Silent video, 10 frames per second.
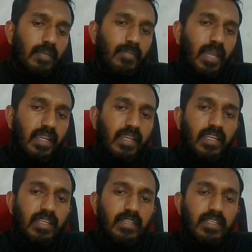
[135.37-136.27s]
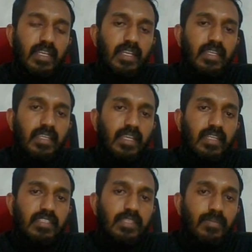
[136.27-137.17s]
black king. He can
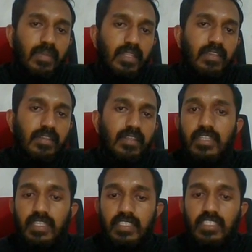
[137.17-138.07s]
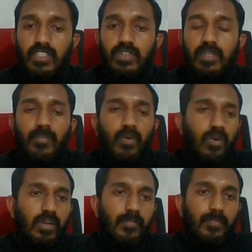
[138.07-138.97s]
simply reach into the
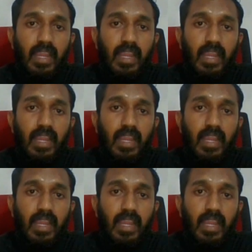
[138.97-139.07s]
pawn.